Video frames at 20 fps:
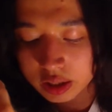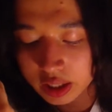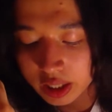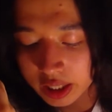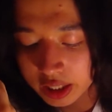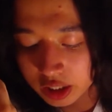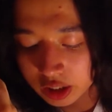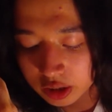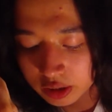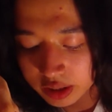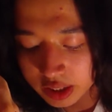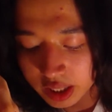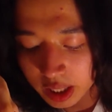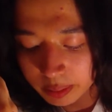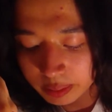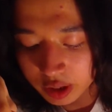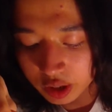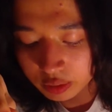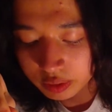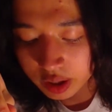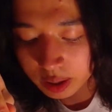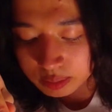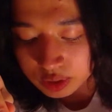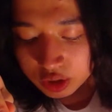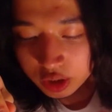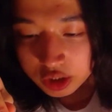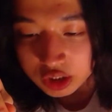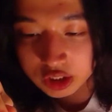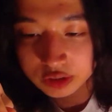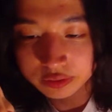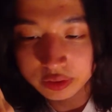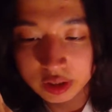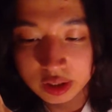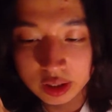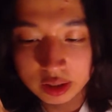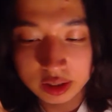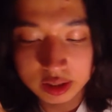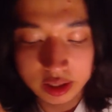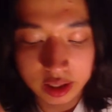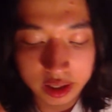including that bit where I'm searching for the
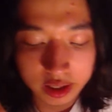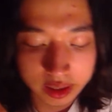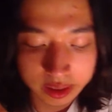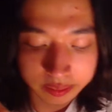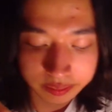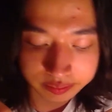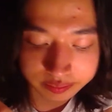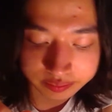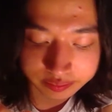other die.